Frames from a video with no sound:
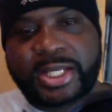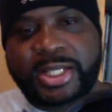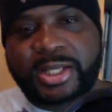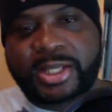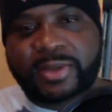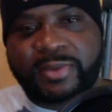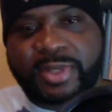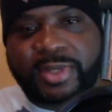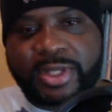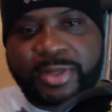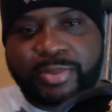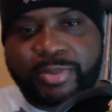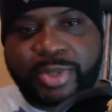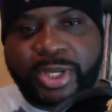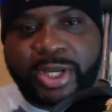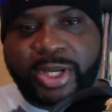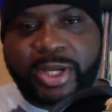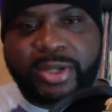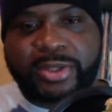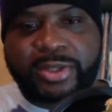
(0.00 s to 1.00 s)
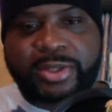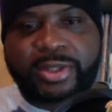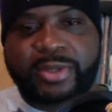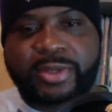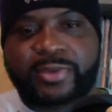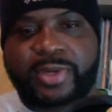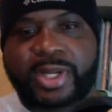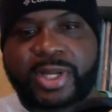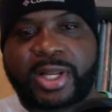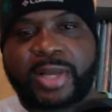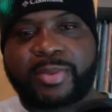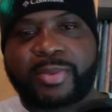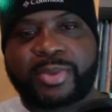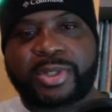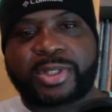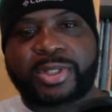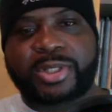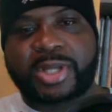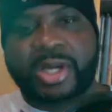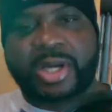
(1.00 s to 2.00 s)
DVD player and stuff like that, but
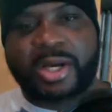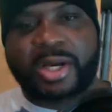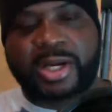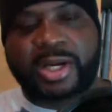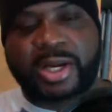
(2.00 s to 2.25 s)
it's not